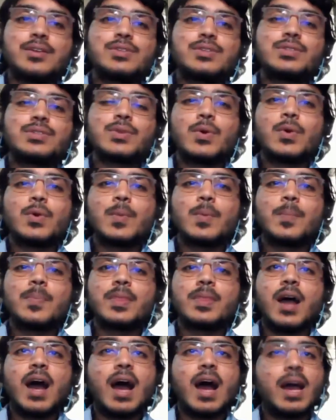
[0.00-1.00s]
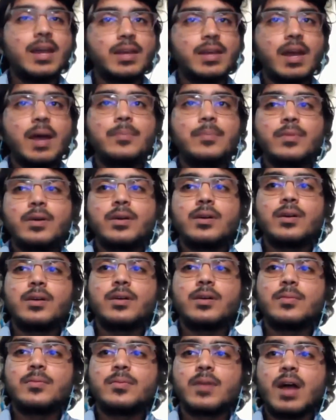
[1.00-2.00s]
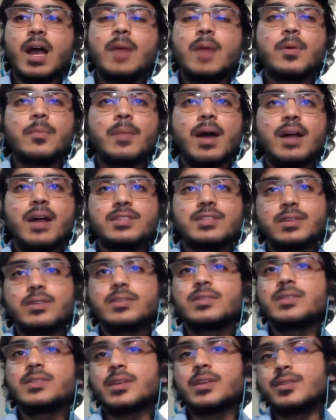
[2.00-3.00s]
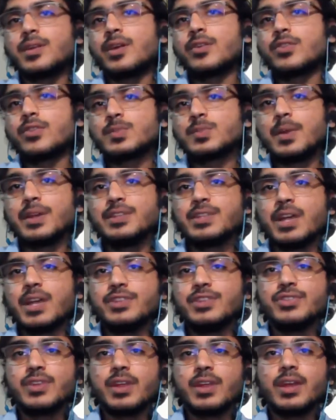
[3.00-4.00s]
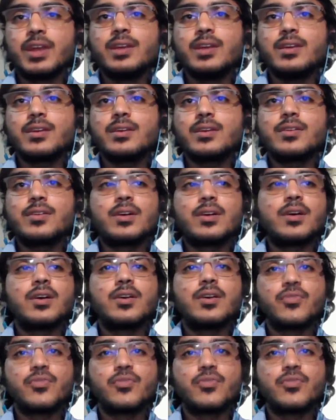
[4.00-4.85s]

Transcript: So I am a, I'm a bachelor's in aerospace engineering uh,